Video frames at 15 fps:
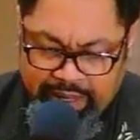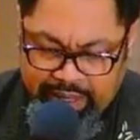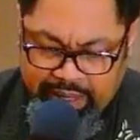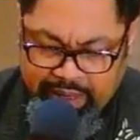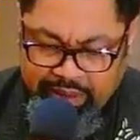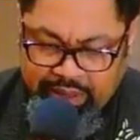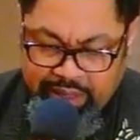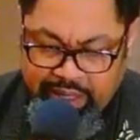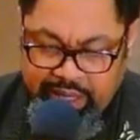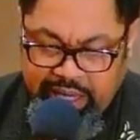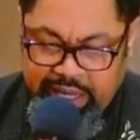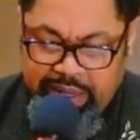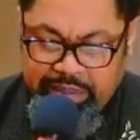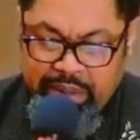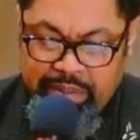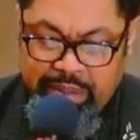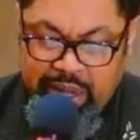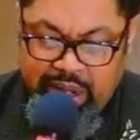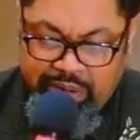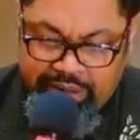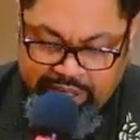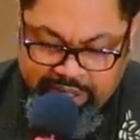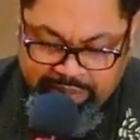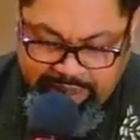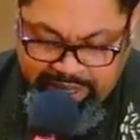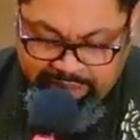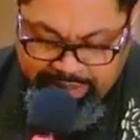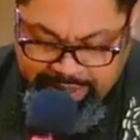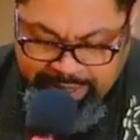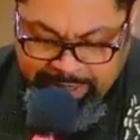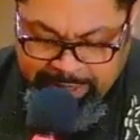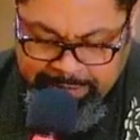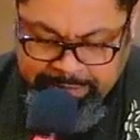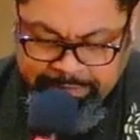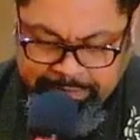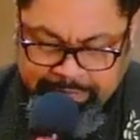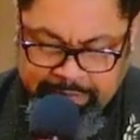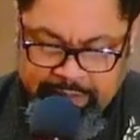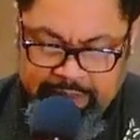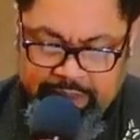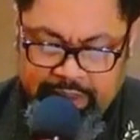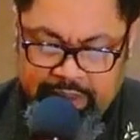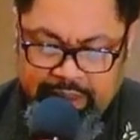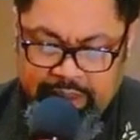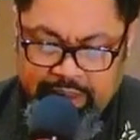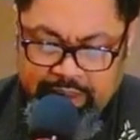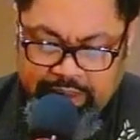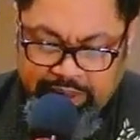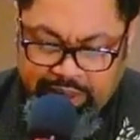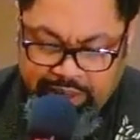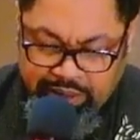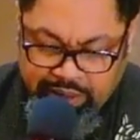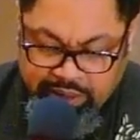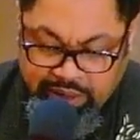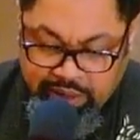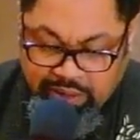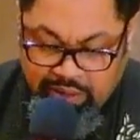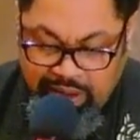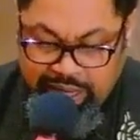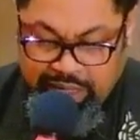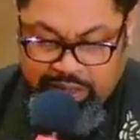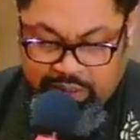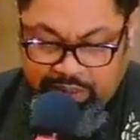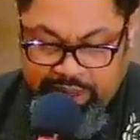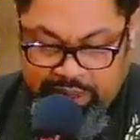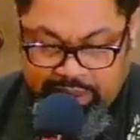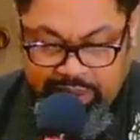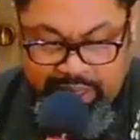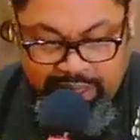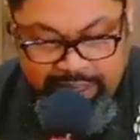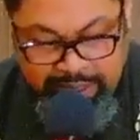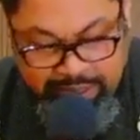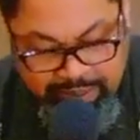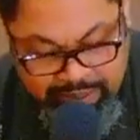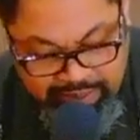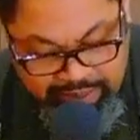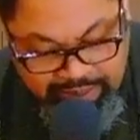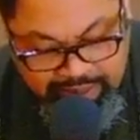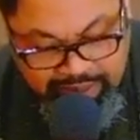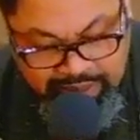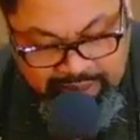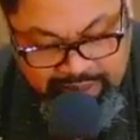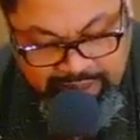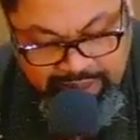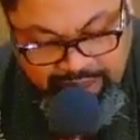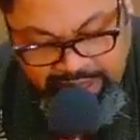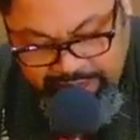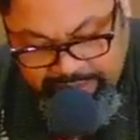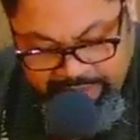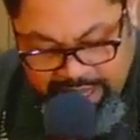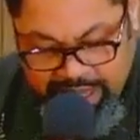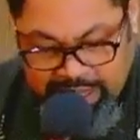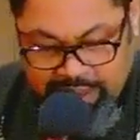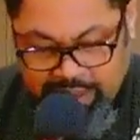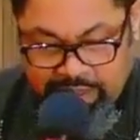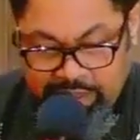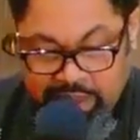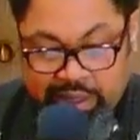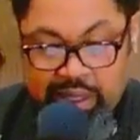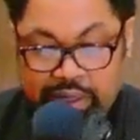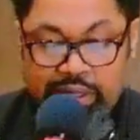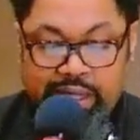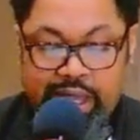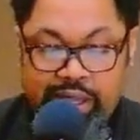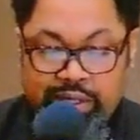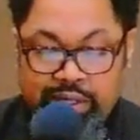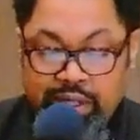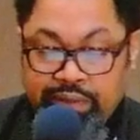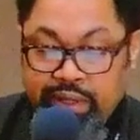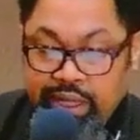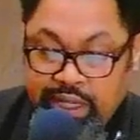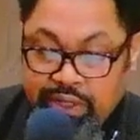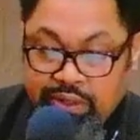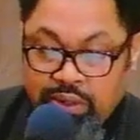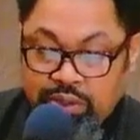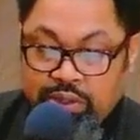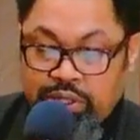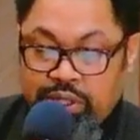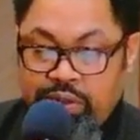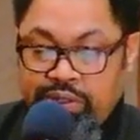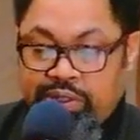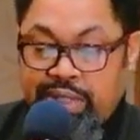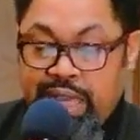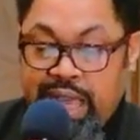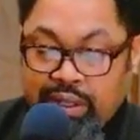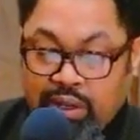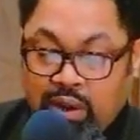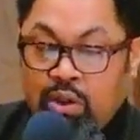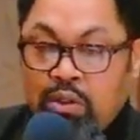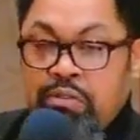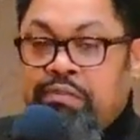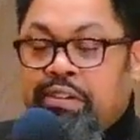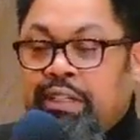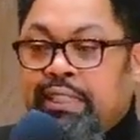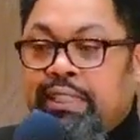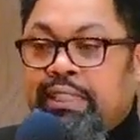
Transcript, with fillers: It is in the name of Mary's baby, Jesus the Christ, we say, Amen. The miseducation of Negro Church, Sankofa,